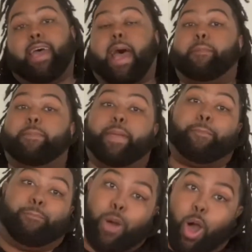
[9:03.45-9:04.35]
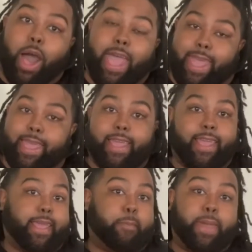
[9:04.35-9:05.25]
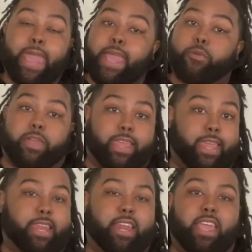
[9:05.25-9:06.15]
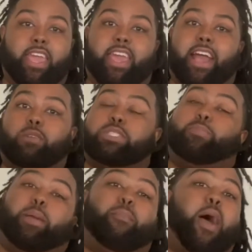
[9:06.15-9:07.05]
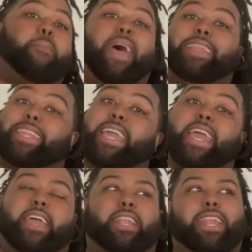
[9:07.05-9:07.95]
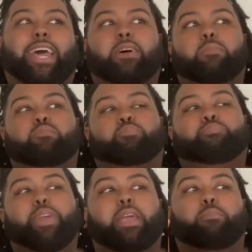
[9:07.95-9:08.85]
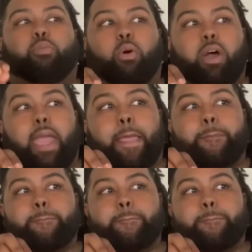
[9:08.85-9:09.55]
I'm a big boy, period. I was a big boy back then, not a big boy.